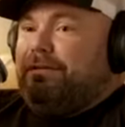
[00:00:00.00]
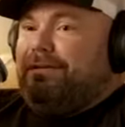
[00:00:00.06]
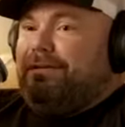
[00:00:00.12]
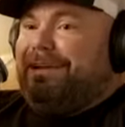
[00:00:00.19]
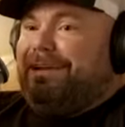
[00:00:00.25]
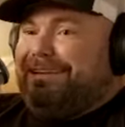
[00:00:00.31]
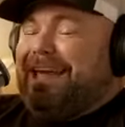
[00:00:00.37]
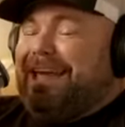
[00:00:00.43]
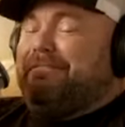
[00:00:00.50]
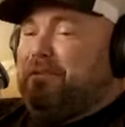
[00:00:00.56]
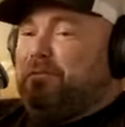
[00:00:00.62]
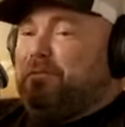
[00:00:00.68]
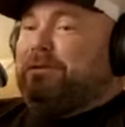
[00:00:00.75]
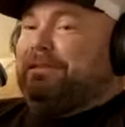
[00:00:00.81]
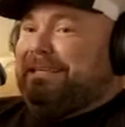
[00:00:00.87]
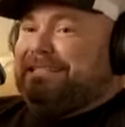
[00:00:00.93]
and
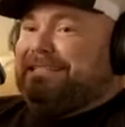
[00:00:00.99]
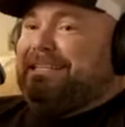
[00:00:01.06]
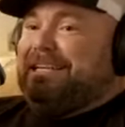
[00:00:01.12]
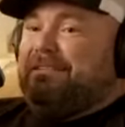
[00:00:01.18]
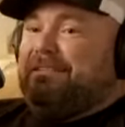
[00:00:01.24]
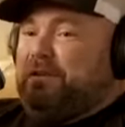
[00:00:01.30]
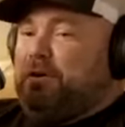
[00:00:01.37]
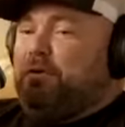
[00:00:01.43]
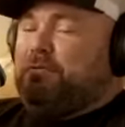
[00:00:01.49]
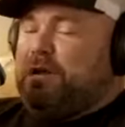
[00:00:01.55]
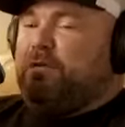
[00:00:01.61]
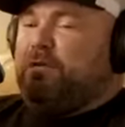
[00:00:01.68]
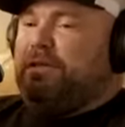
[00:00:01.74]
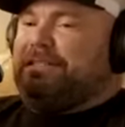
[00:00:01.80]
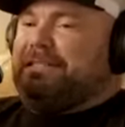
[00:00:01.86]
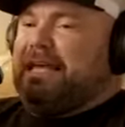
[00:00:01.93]
everyone listening, if you don't
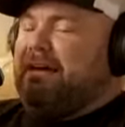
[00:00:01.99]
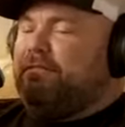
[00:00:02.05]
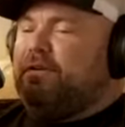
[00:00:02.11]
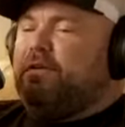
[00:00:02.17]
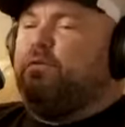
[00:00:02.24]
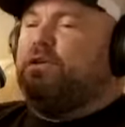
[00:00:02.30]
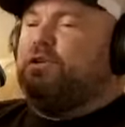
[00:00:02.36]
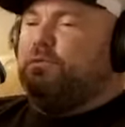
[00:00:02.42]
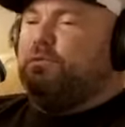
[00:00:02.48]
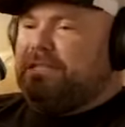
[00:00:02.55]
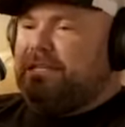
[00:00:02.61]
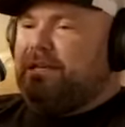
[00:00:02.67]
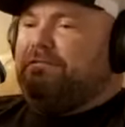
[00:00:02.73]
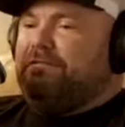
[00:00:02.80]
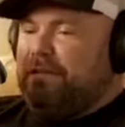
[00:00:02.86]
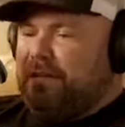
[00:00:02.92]
know this, everyone you
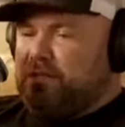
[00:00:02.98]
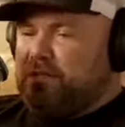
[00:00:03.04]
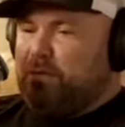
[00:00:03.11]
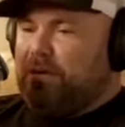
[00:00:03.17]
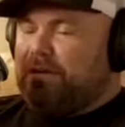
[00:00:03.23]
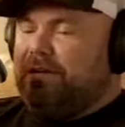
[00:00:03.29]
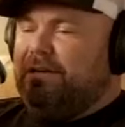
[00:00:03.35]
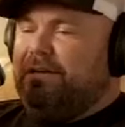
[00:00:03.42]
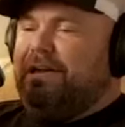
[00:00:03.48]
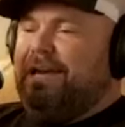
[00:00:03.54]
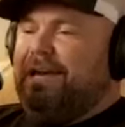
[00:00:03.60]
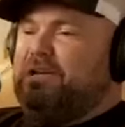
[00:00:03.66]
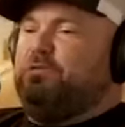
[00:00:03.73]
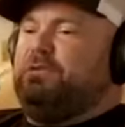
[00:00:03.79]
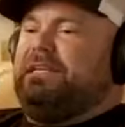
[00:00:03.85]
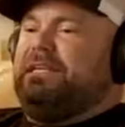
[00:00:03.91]
see on Facebook
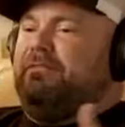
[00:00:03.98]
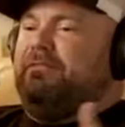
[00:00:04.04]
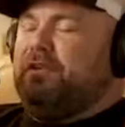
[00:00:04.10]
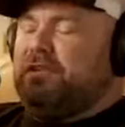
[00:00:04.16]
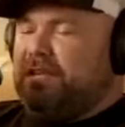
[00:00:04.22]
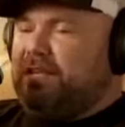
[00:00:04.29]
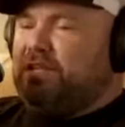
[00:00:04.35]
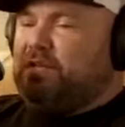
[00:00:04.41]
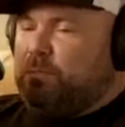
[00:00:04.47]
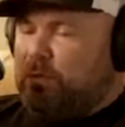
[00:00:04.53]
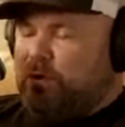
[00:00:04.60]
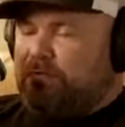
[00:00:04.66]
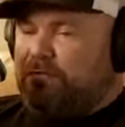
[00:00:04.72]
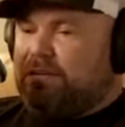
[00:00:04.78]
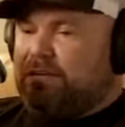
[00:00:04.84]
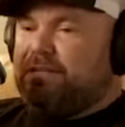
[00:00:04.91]
and you see everything is
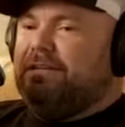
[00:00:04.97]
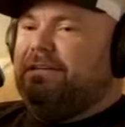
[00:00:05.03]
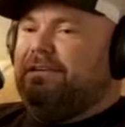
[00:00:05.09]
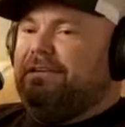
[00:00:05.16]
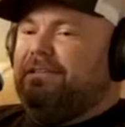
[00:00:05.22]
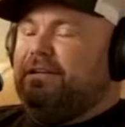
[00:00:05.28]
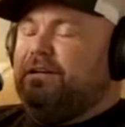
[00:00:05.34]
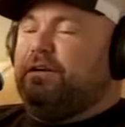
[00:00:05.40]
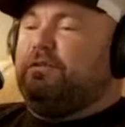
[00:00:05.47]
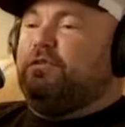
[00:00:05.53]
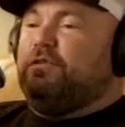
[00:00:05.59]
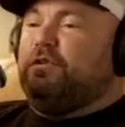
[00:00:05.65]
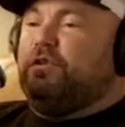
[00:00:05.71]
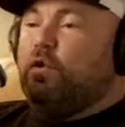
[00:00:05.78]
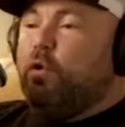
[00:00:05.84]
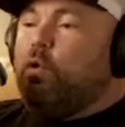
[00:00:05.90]
perfect, their
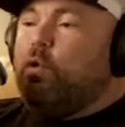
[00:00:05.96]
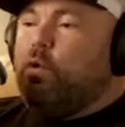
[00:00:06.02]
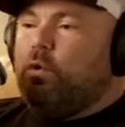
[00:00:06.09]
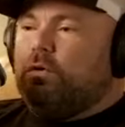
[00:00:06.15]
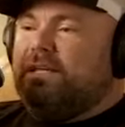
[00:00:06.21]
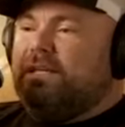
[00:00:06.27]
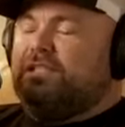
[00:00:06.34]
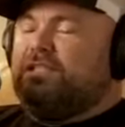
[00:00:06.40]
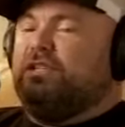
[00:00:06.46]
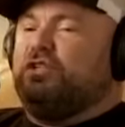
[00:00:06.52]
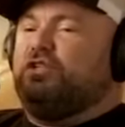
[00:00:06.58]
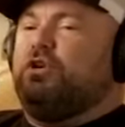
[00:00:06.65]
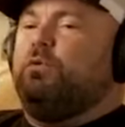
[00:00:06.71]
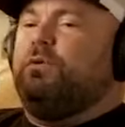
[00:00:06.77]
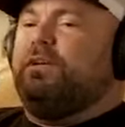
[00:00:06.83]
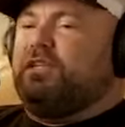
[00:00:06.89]
goal is to
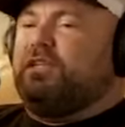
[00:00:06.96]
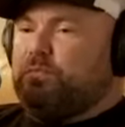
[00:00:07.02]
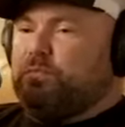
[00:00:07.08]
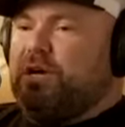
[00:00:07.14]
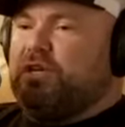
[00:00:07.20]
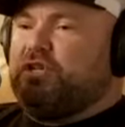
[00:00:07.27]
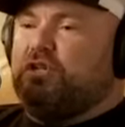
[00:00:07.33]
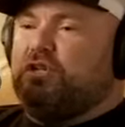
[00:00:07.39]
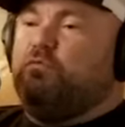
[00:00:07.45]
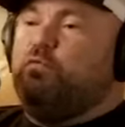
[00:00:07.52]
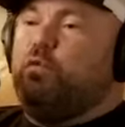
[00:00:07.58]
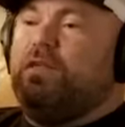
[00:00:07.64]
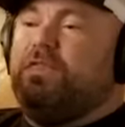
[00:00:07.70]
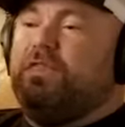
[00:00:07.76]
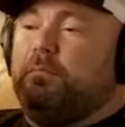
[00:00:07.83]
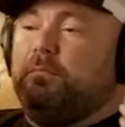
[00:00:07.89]
show an expression of
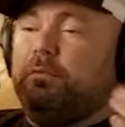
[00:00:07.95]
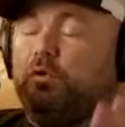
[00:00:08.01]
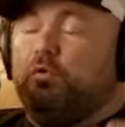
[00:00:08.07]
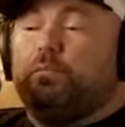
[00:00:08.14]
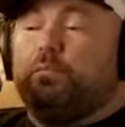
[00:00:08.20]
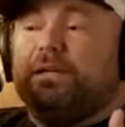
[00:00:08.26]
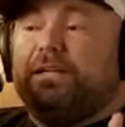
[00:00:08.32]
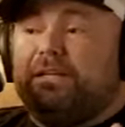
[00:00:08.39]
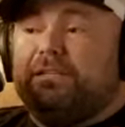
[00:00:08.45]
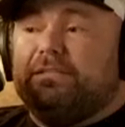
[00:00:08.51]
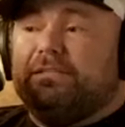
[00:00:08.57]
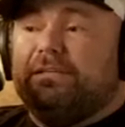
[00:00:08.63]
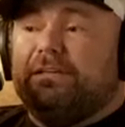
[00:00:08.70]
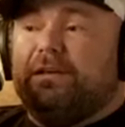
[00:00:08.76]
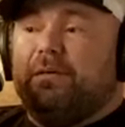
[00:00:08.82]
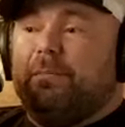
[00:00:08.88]
what their blueprint is,
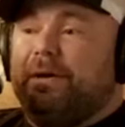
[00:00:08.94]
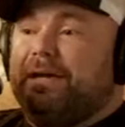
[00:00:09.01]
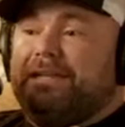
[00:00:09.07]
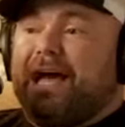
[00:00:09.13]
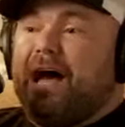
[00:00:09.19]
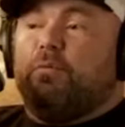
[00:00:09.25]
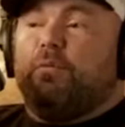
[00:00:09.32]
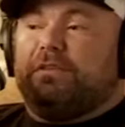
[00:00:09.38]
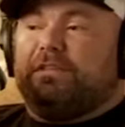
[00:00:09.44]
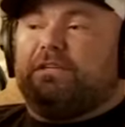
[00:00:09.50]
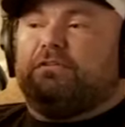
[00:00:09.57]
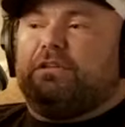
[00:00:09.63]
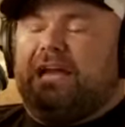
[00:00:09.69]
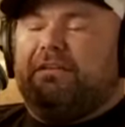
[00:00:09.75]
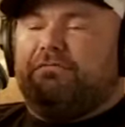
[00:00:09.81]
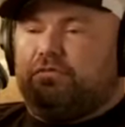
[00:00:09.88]
but not yeah. what their
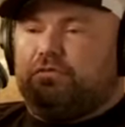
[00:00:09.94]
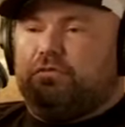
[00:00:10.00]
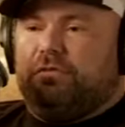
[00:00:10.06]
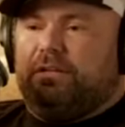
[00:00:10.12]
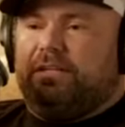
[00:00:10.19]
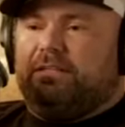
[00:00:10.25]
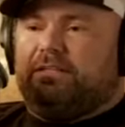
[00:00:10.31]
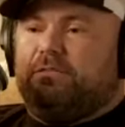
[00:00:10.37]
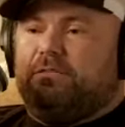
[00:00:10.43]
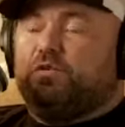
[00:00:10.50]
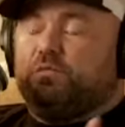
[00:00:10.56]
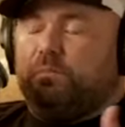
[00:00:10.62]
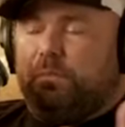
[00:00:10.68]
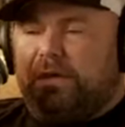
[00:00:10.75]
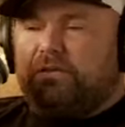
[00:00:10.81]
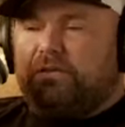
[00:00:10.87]
life truly is. Those
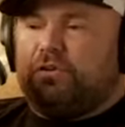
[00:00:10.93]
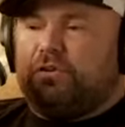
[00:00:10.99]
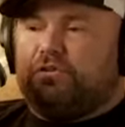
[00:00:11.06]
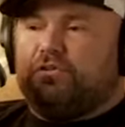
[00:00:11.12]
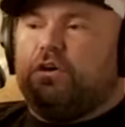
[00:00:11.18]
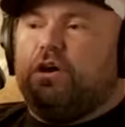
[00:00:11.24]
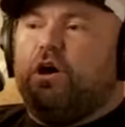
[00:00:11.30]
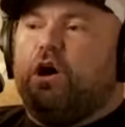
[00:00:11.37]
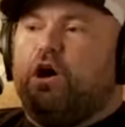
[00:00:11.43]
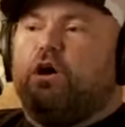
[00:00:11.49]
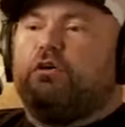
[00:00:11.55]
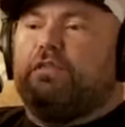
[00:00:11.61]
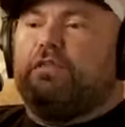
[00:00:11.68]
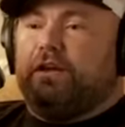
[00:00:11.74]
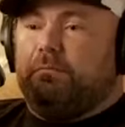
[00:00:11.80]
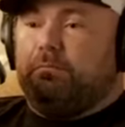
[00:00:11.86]
pictures
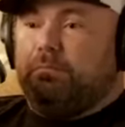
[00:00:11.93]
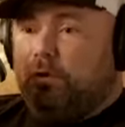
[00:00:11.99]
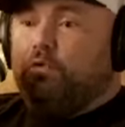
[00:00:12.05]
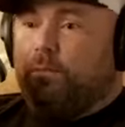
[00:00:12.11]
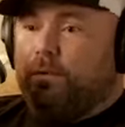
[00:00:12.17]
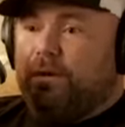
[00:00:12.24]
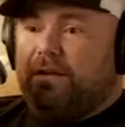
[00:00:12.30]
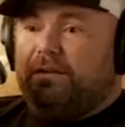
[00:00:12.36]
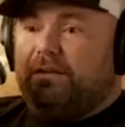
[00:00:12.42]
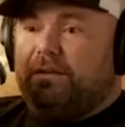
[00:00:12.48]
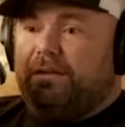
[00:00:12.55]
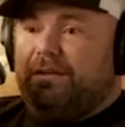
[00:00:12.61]
are their blueprint.